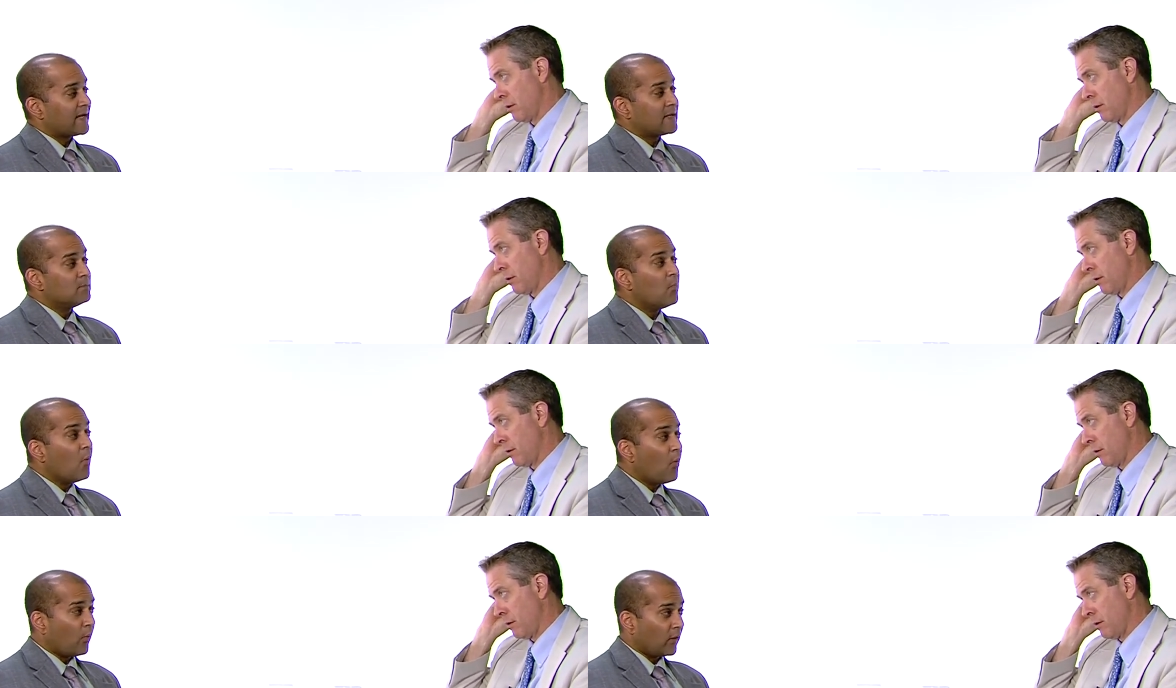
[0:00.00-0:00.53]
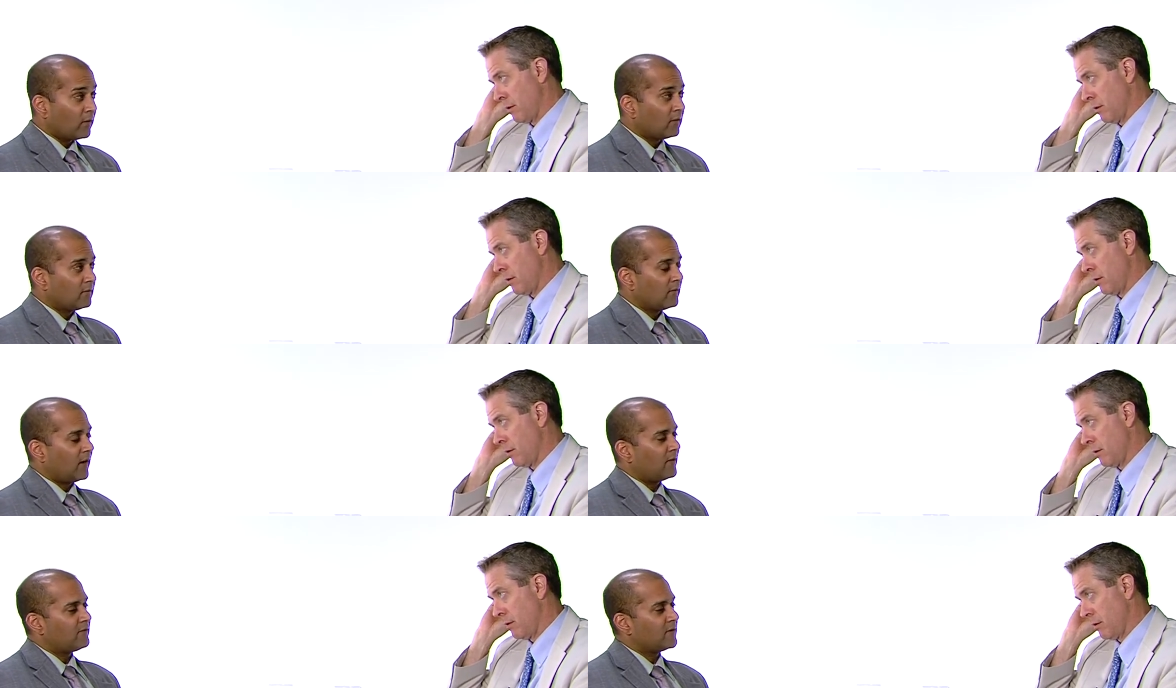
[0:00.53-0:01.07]
Speaker 1: anymore.
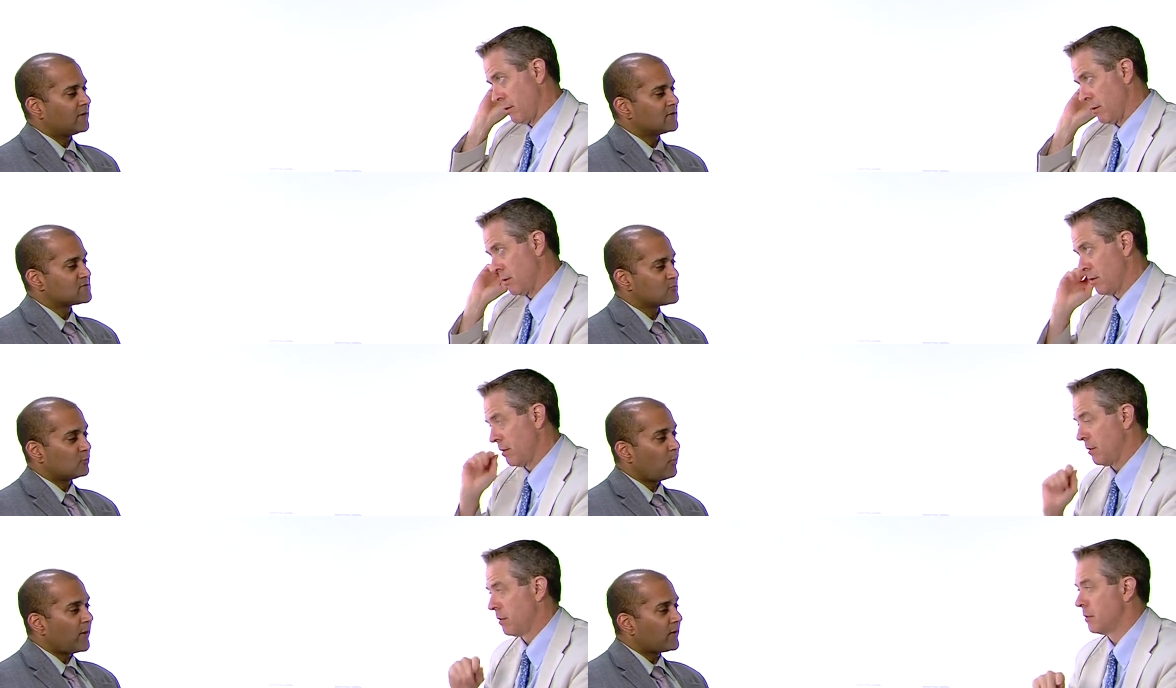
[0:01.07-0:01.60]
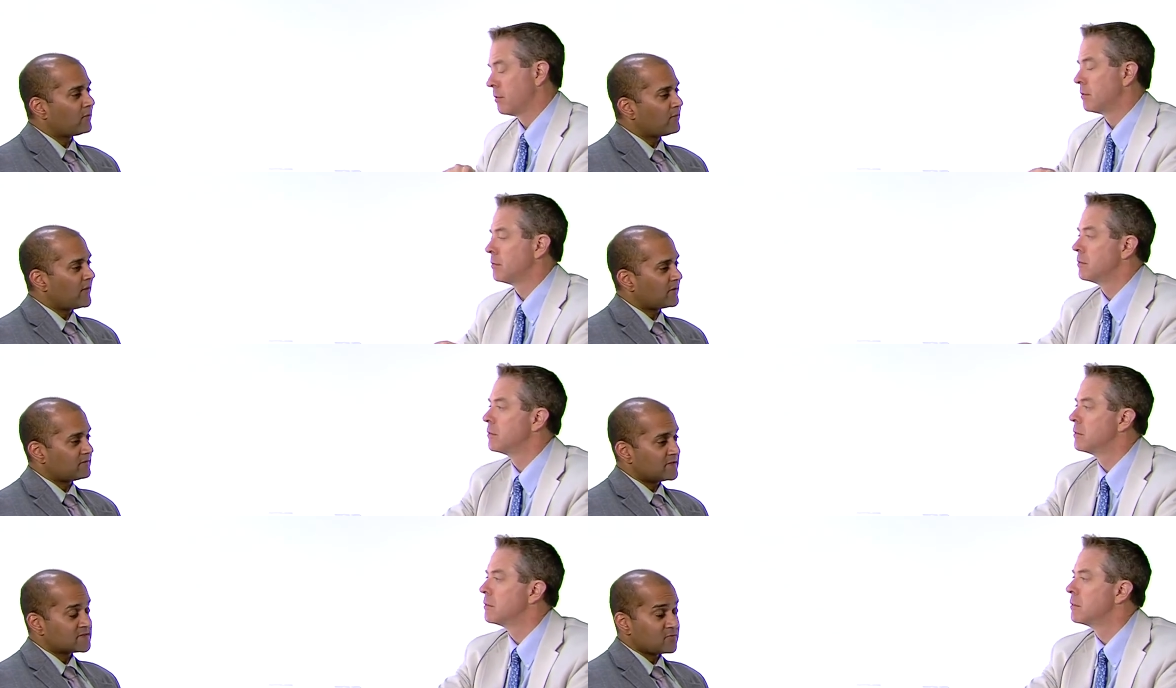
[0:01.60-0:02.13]
I think it's aware
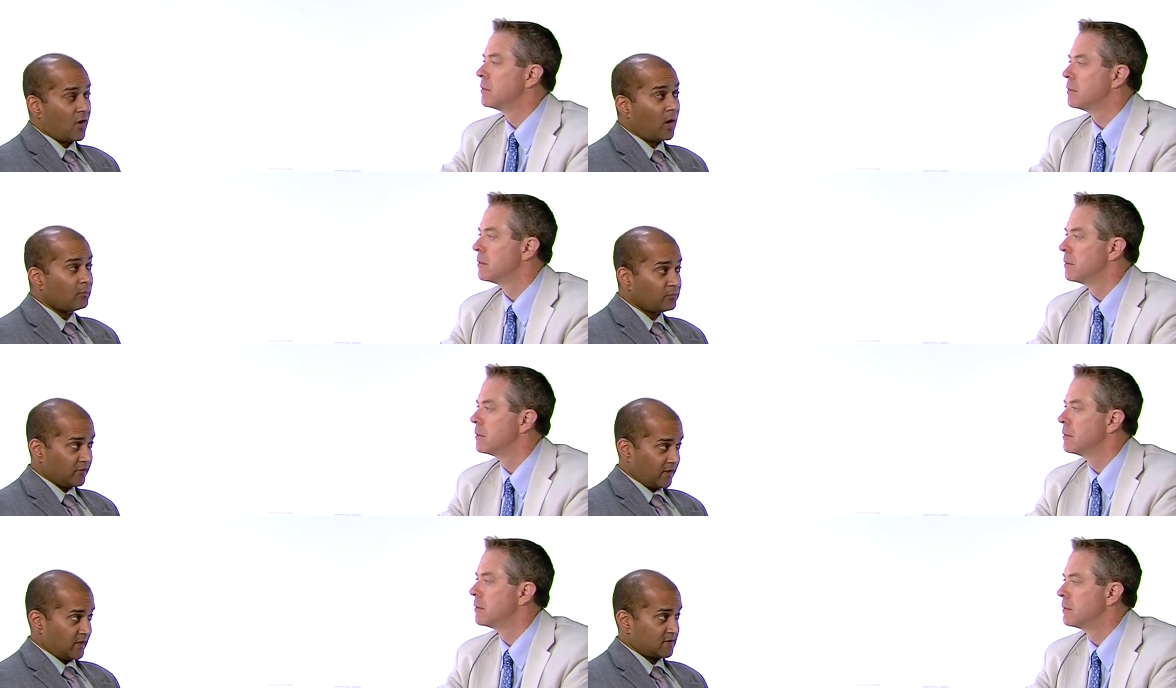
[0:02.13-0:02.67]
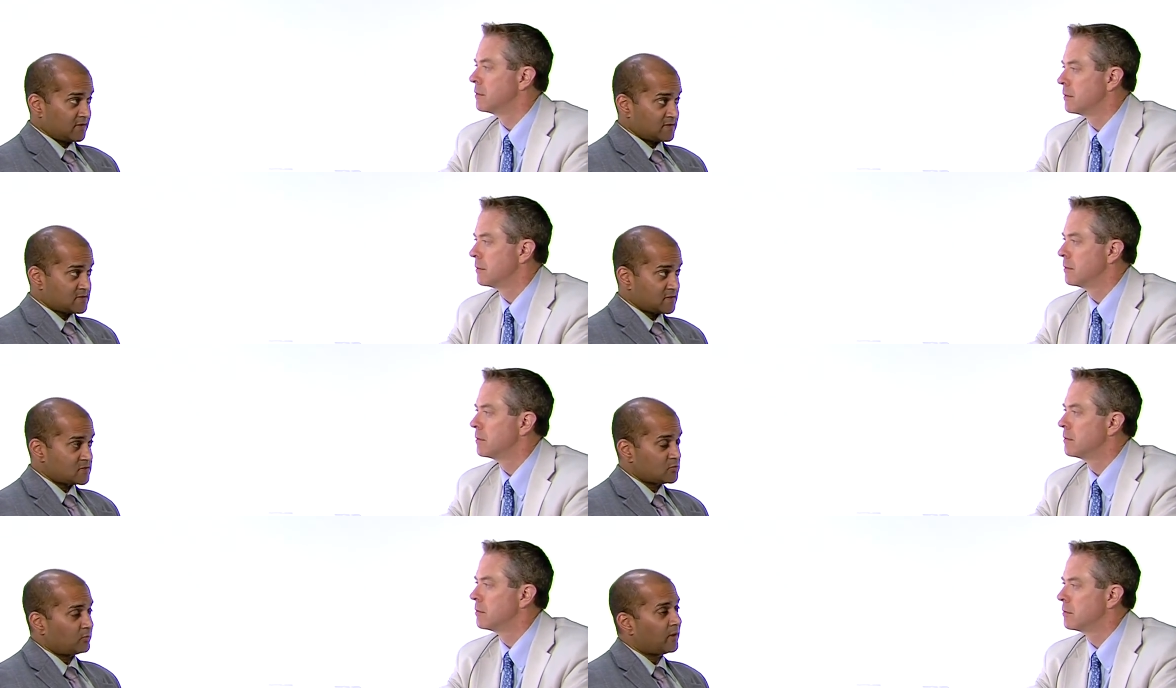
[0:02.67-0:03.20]
that it's complicated
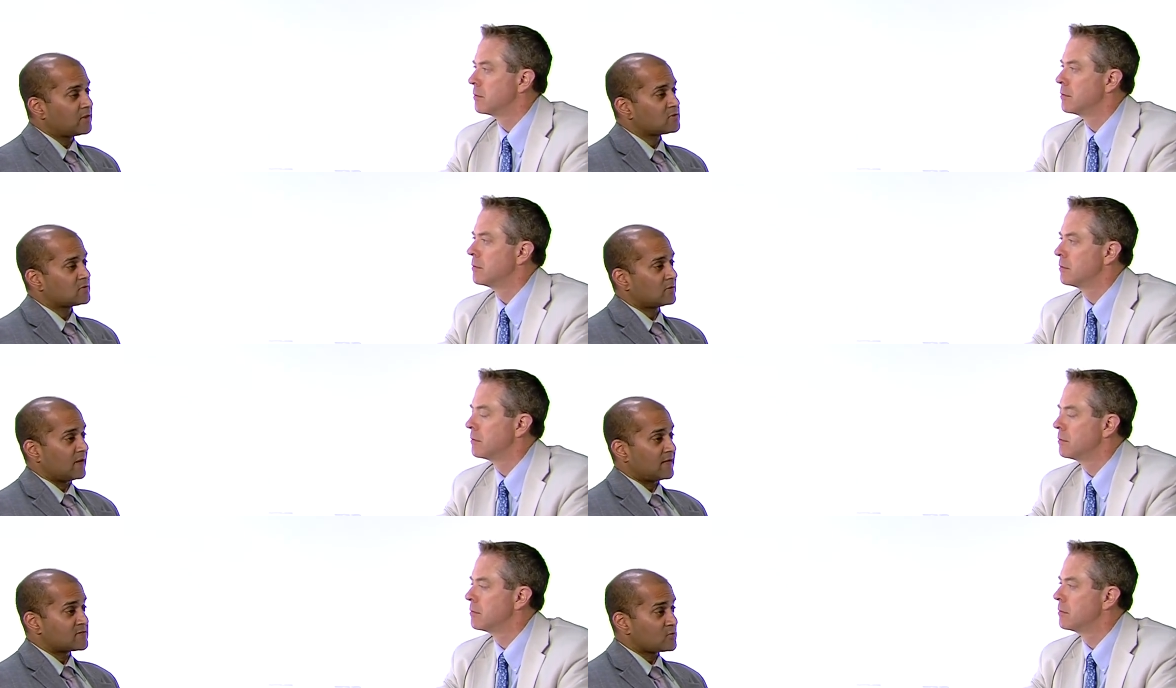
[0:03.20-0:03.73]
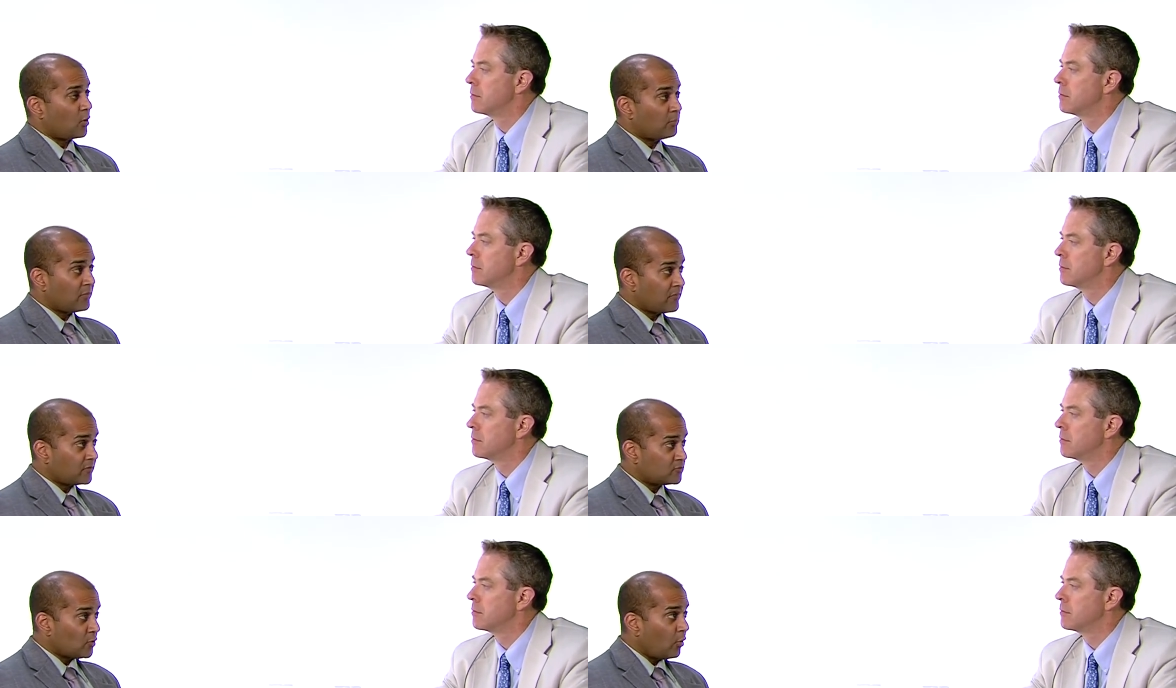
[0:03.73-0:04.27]
situation and it's
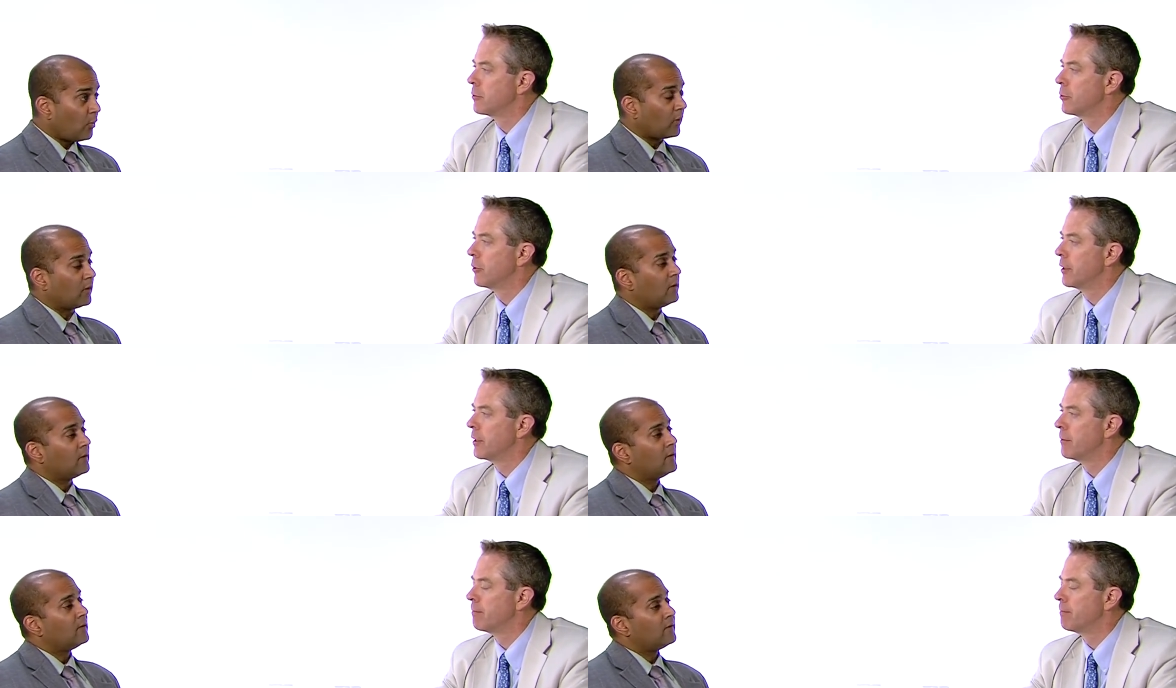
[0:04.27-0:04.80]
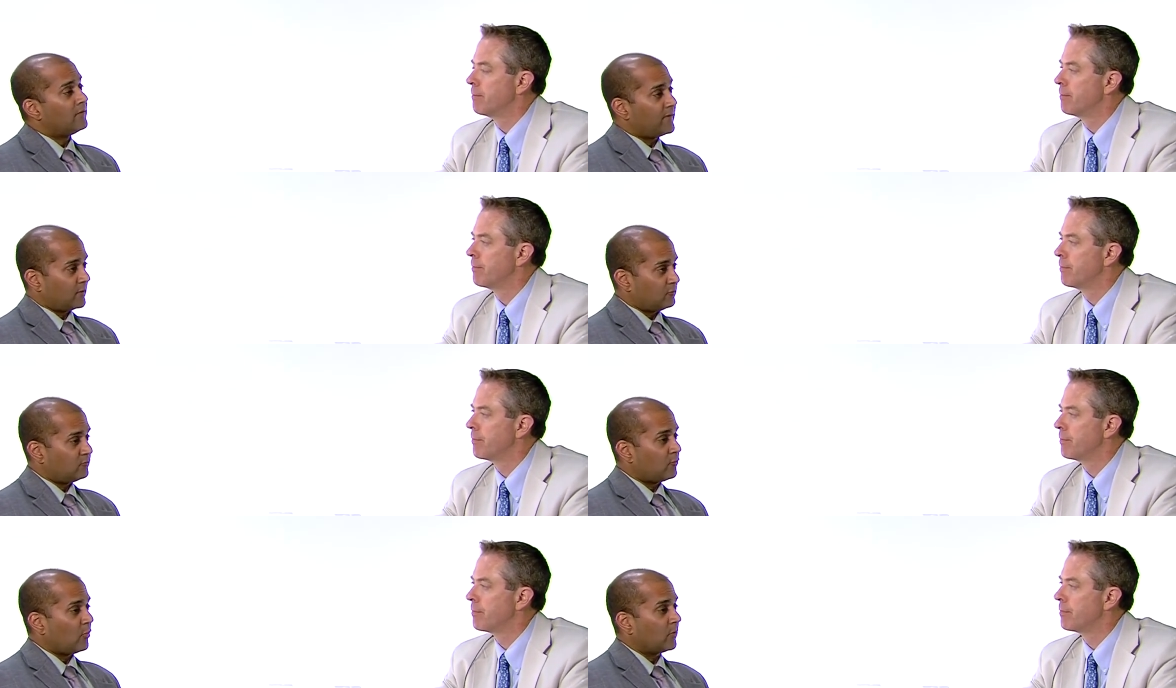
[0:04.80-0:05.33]
opened the door, right.
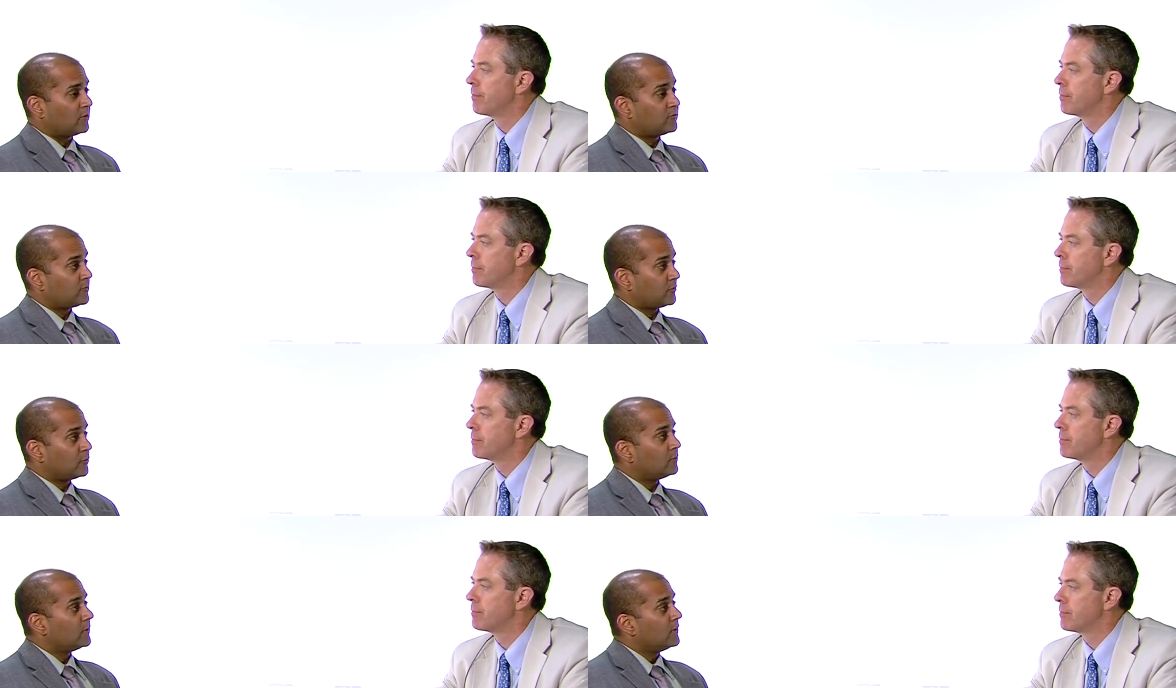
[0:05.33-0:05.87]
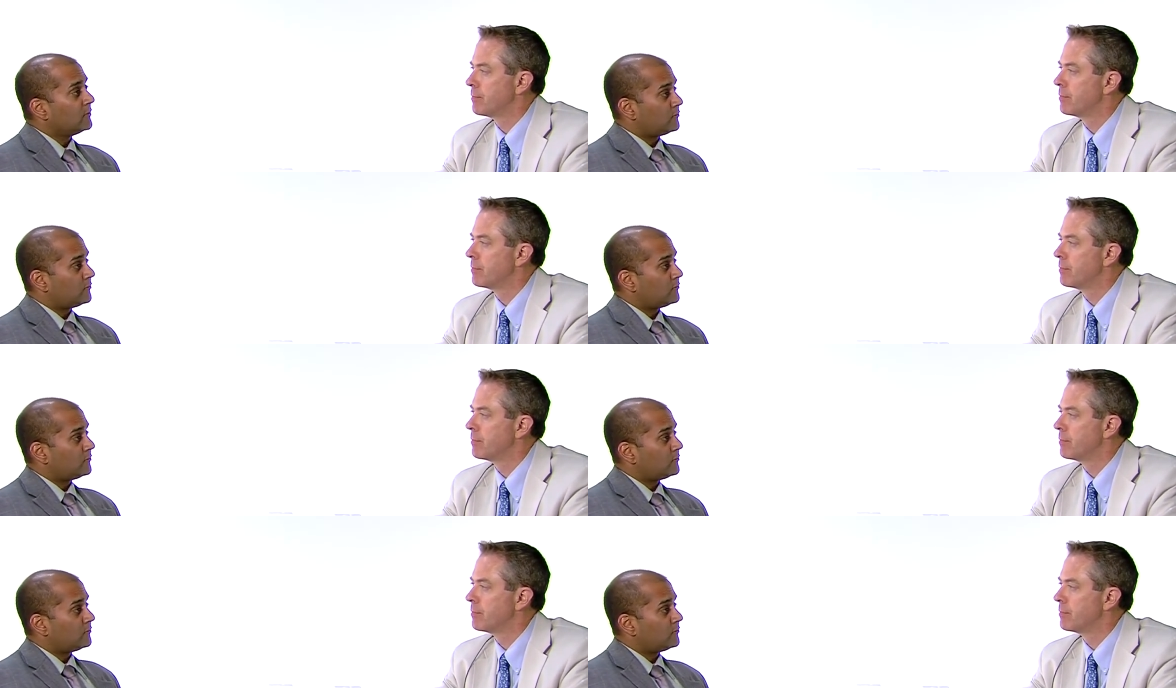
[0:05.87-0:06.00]
therefore, to,